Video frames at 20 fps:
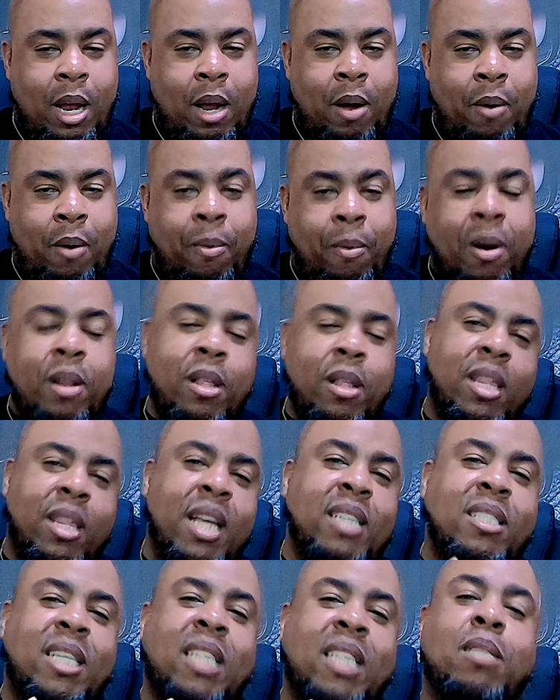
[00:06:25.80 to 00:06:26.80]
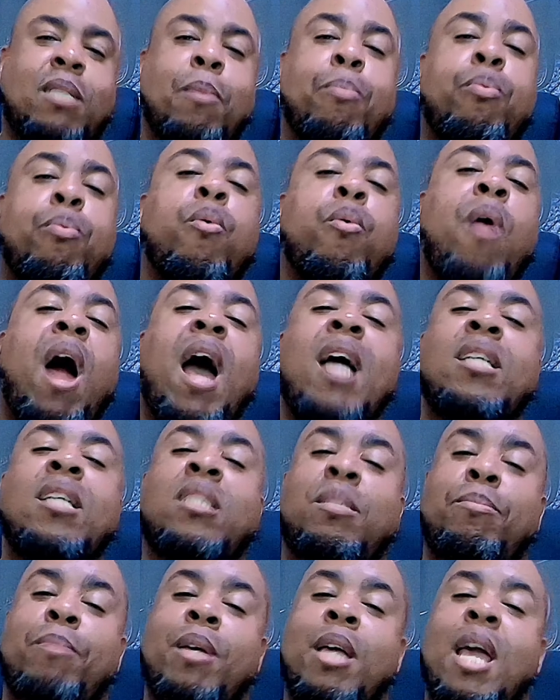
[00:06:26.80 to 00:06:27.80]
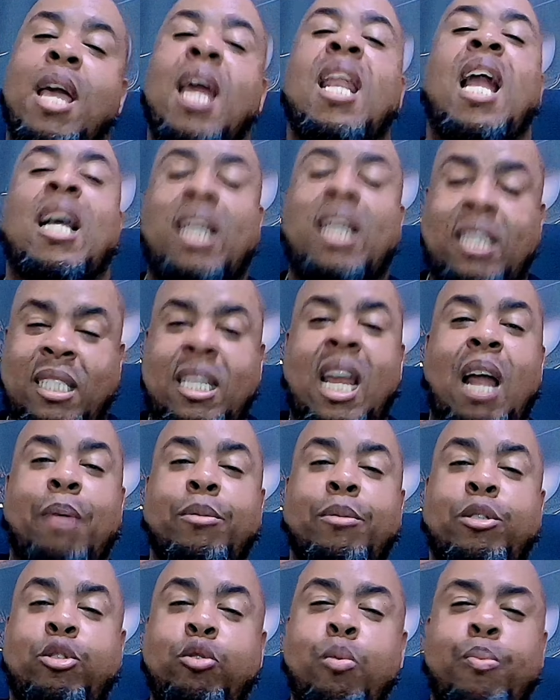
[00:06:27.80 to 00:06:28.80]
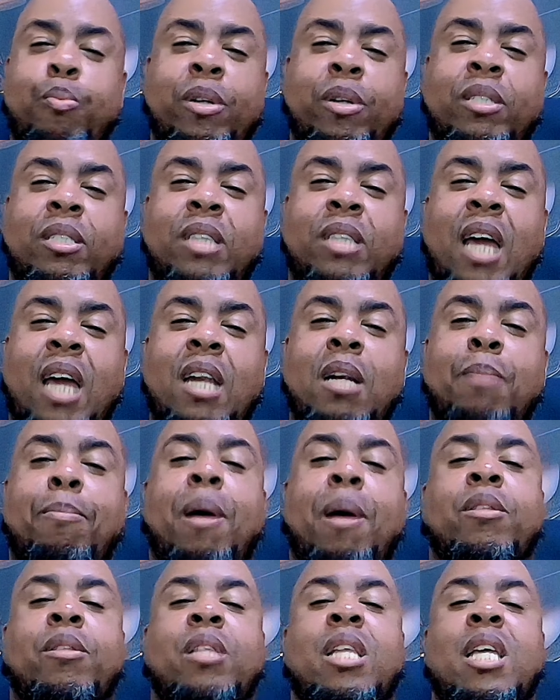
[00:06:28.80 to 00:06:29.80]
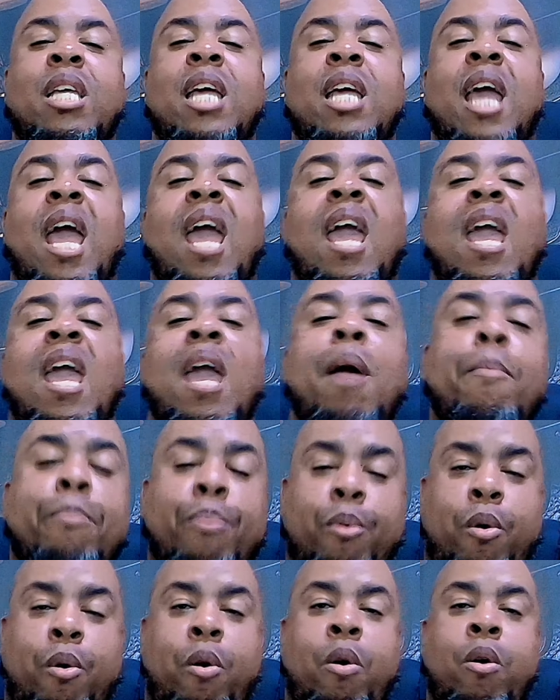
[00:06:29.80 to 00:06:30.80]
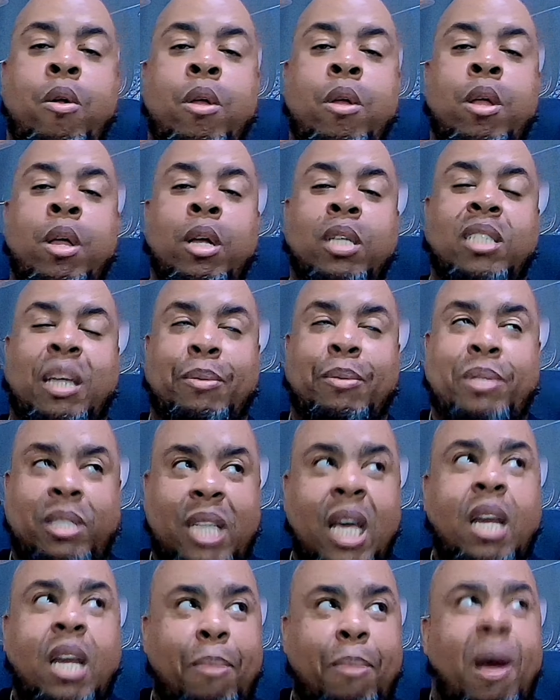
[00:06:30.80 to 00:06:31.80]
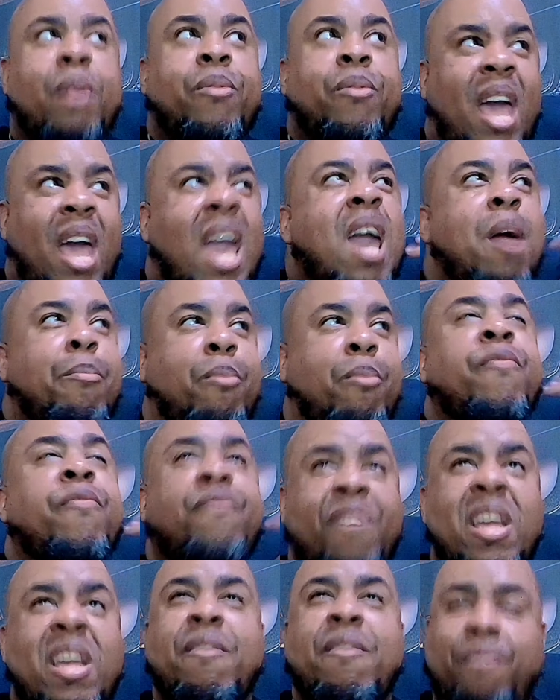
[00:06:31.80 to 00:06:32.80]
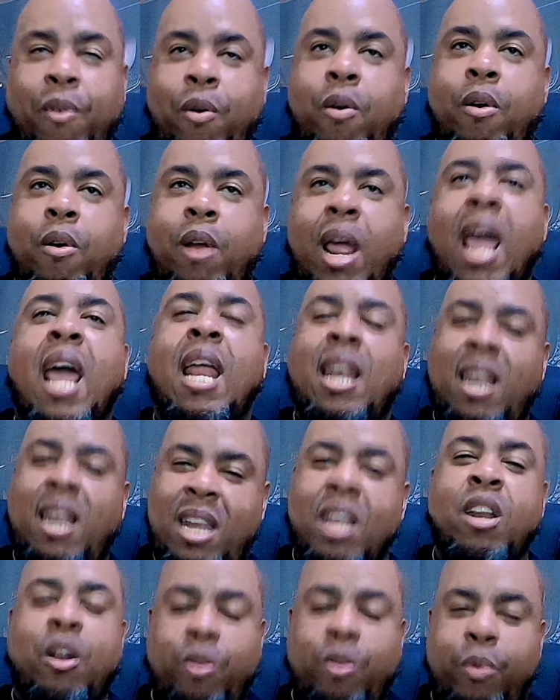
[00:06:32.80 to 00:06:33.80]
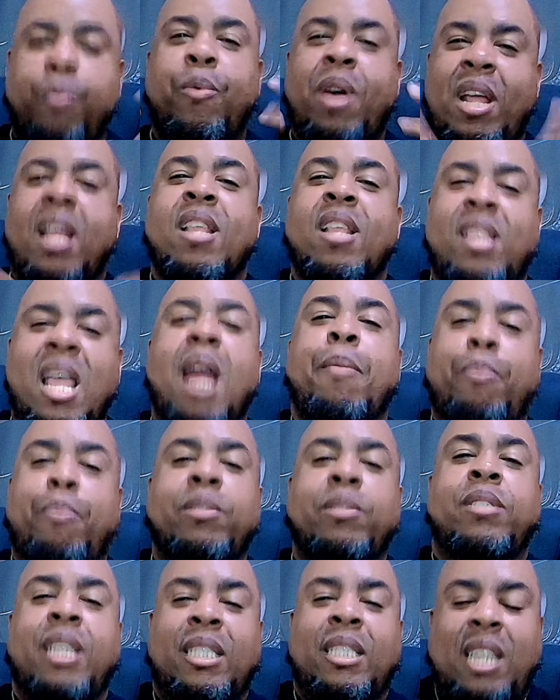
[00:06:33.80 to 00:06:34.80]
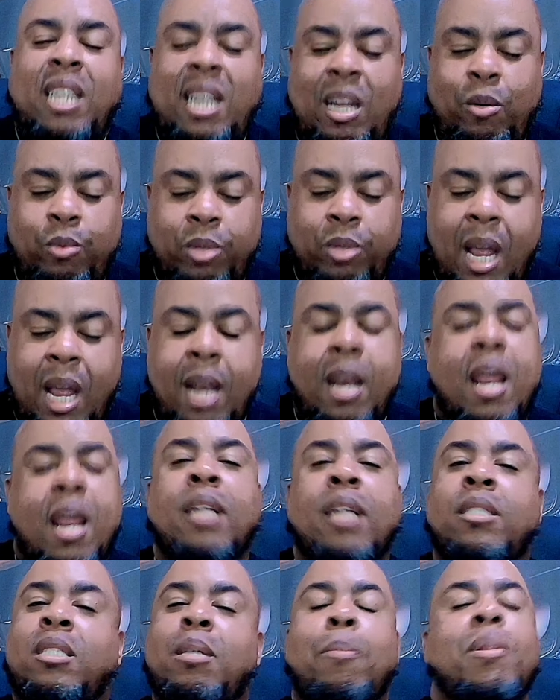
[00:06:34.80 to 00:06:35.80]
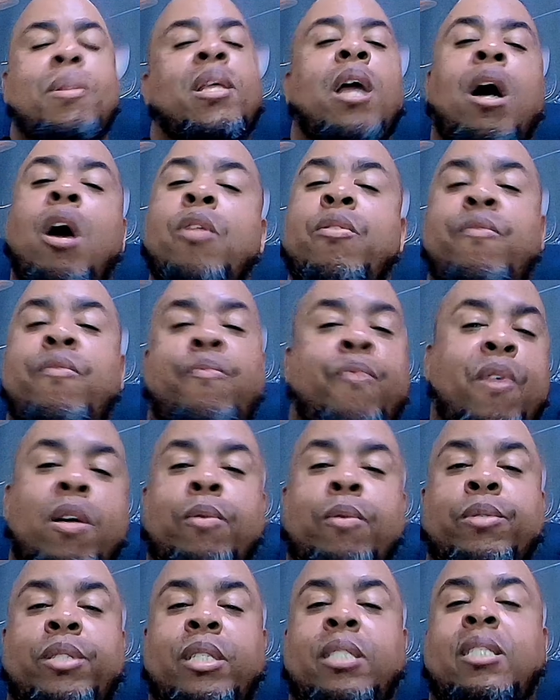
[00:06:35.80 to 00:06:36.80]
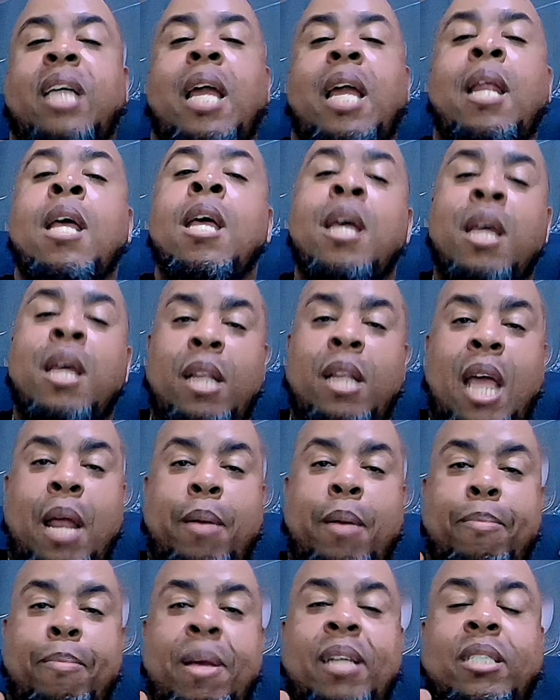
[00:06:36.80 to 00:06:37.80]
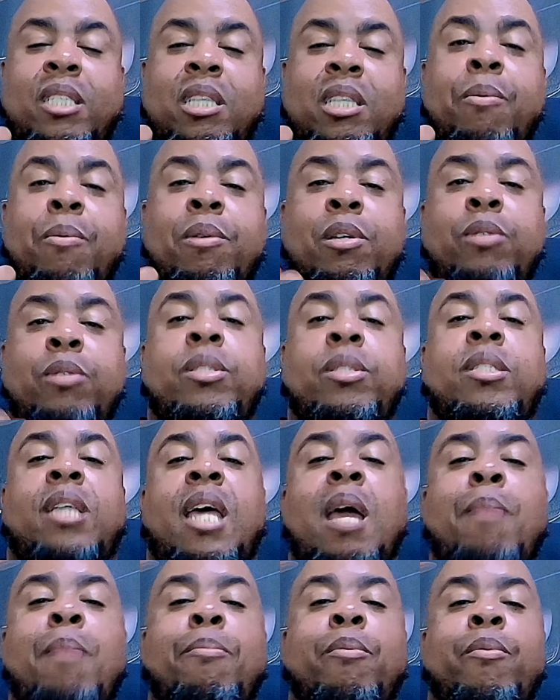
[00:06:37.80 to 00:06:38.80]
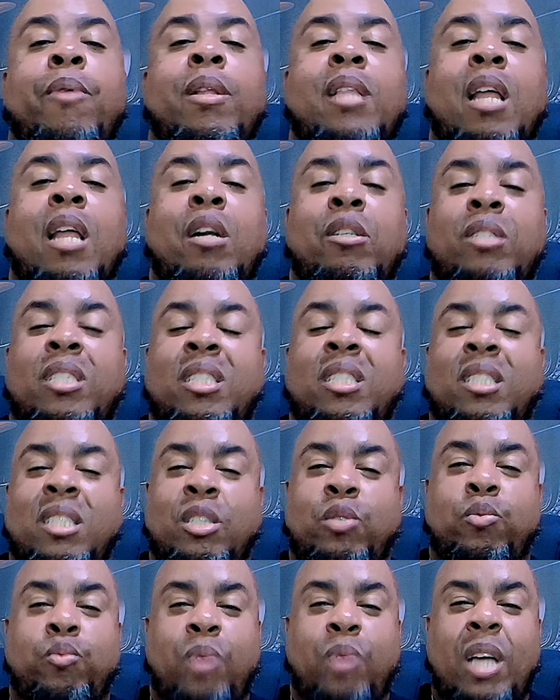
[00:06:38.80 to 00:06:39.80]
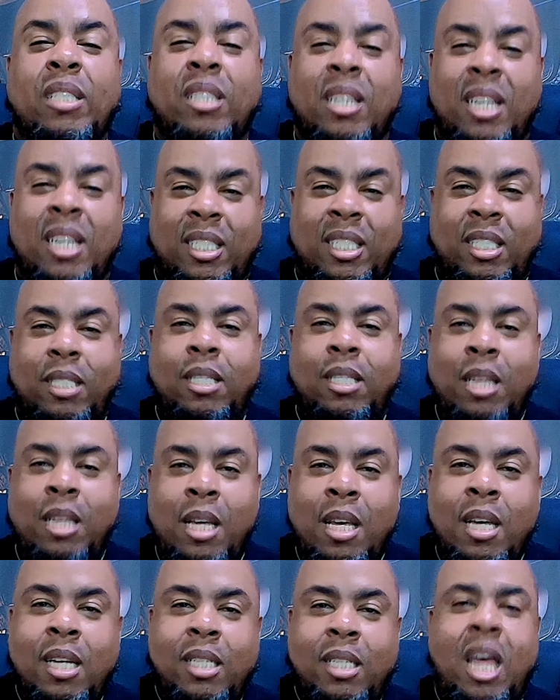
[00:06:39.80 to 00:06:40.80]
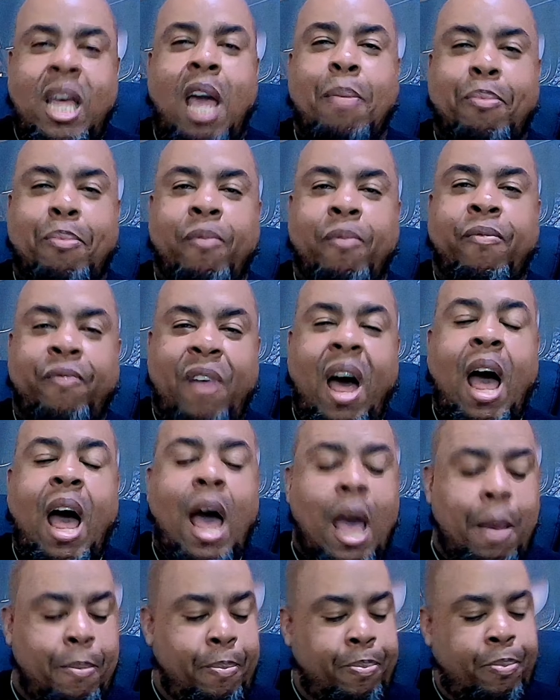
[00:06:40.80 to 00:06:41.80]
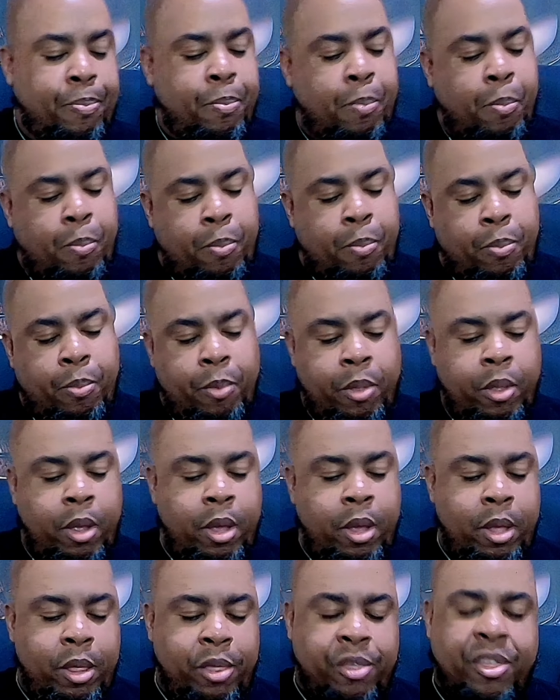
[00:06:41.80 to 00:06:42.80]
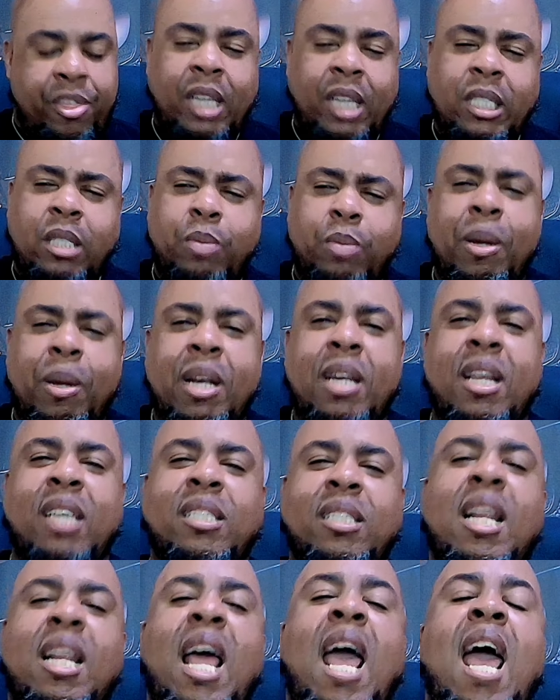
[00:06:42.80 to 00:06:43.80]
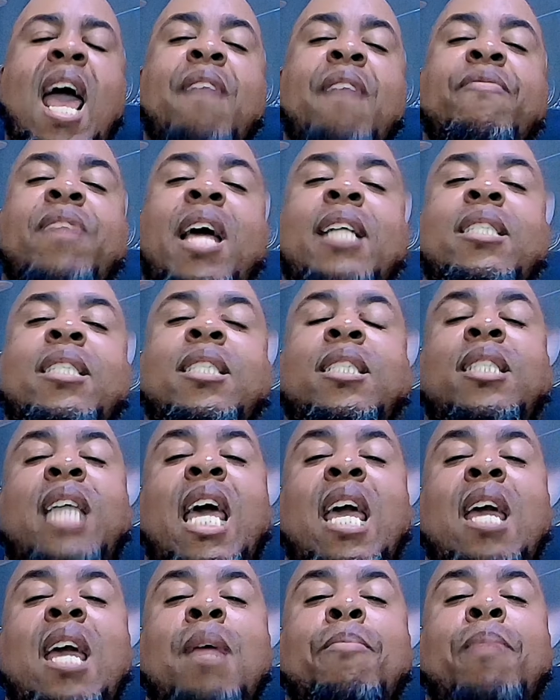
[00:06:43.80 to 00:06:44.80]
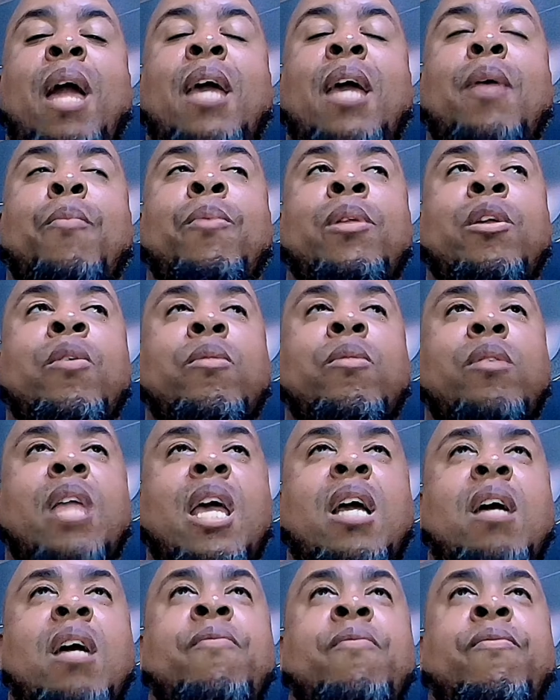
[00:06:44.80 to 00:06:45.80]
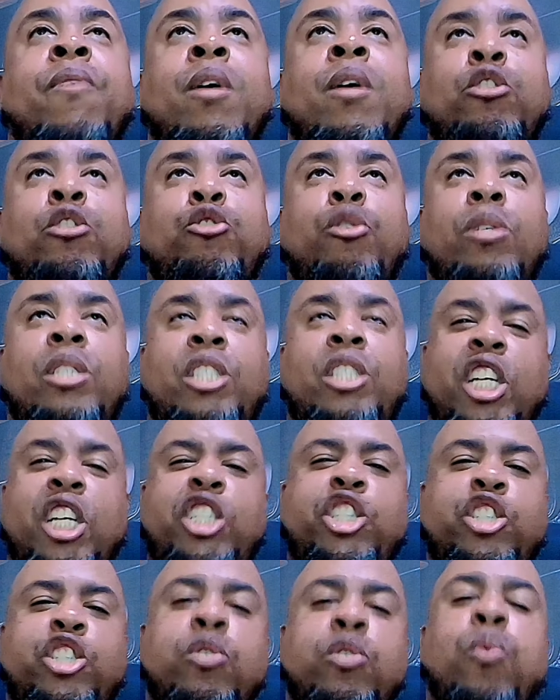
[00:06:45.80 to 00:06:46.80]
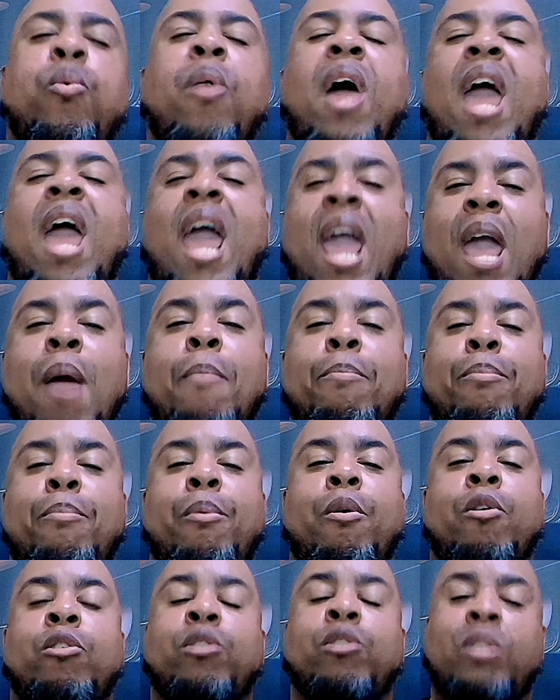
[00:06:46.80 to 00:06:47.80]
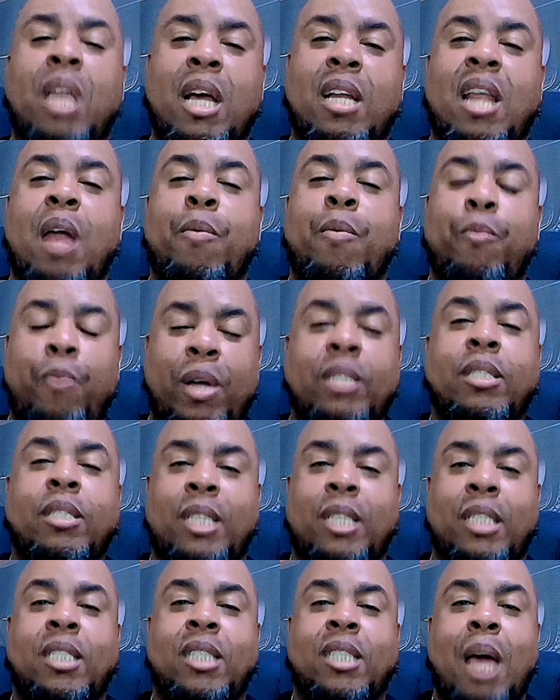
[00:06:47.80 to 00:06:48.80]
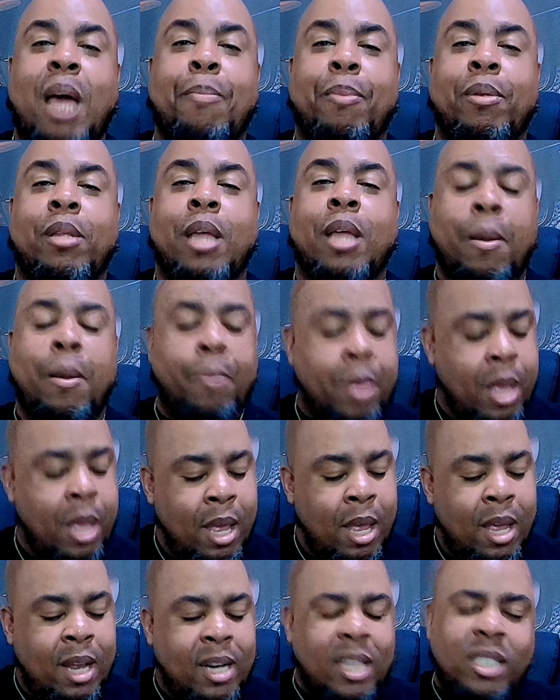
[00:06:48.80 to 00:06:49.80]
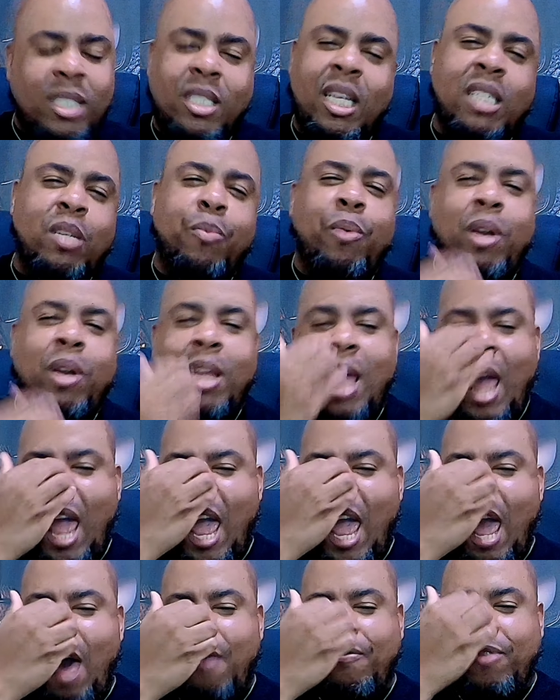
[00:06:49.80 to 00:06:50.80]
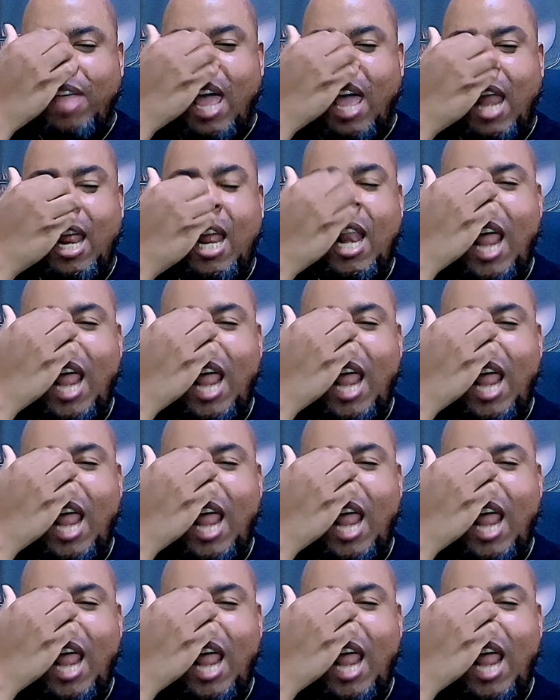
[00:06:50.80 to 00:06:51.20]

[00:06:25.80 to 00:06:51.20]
One of the things that surprised me, and like I said, I was super excited about the amber because I was thinking about amber fever and the way that presents, and those and some of the other fragrances that Mancera uses amber in that are just this resinous type of vibe. This one doesn't have that same, like when you think of traditional amber, you think of that resinous type of thing. This doesn't really have that.